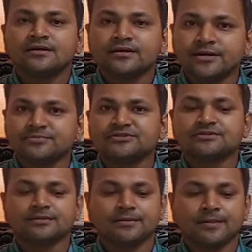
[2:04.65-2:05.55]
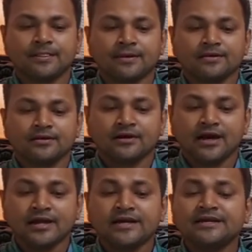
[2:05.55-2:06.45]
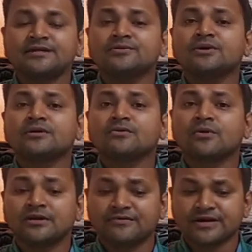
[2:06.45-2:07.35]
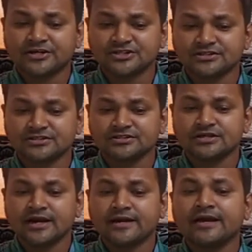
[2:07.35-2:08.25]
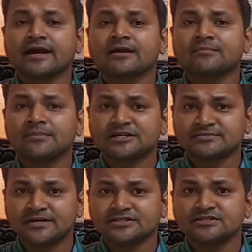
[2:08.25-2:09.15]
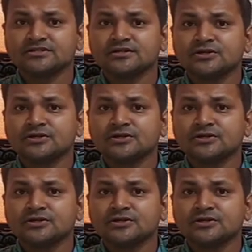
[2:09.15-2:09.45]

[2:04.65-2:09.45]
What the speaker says: Tips: highlight your qualifications and accomplishments